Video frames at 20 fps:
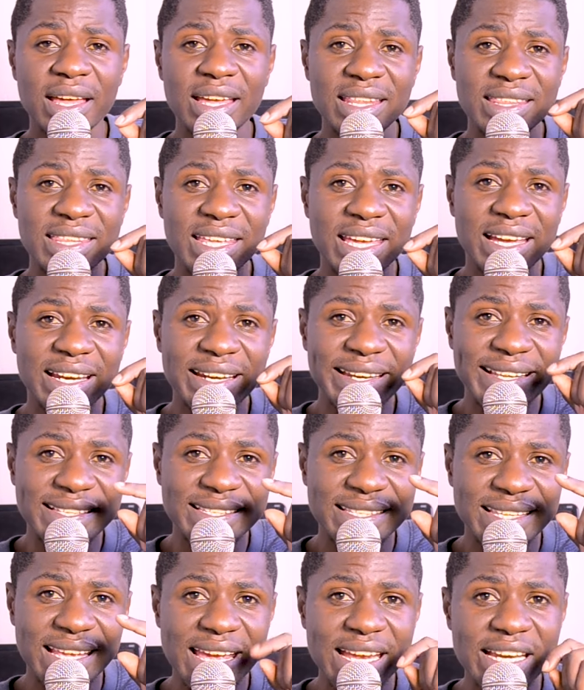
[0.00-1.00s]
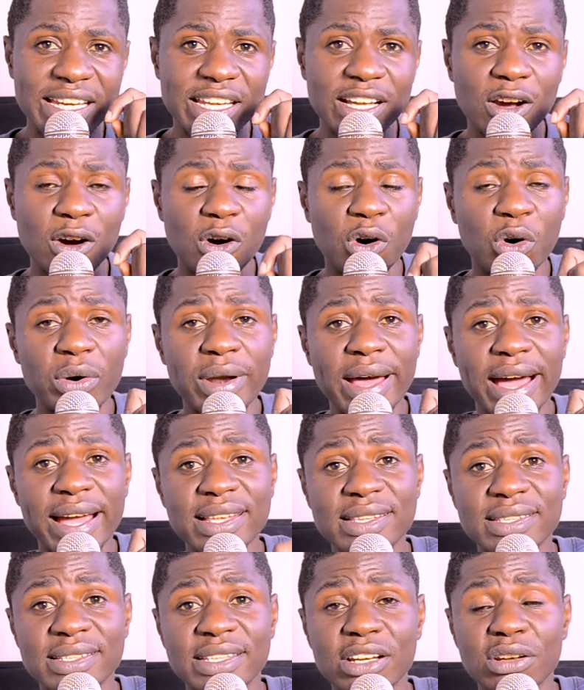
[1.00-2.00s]
the descending order
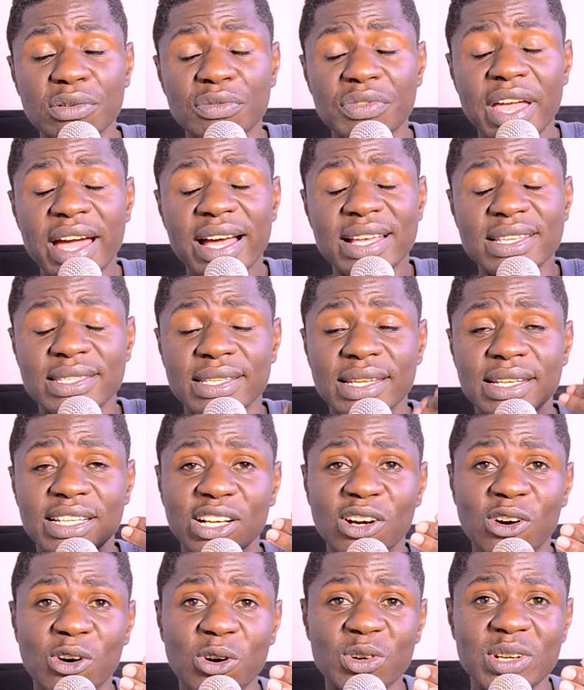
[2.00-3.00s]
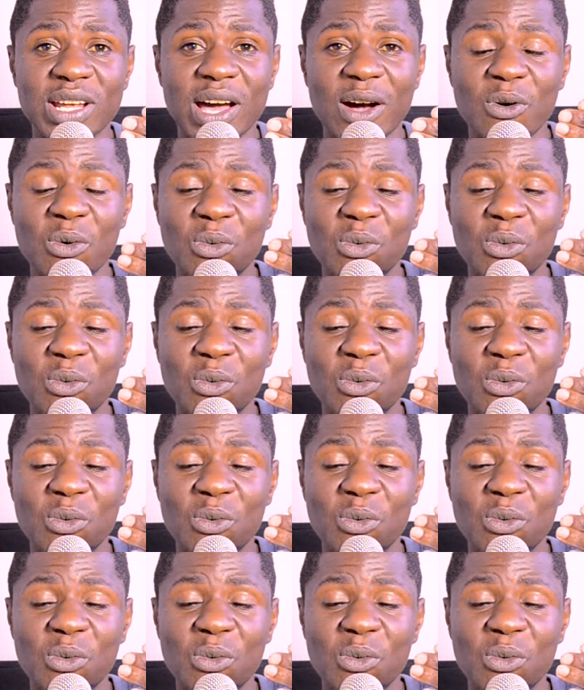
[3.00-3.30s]
instead of the ascending order,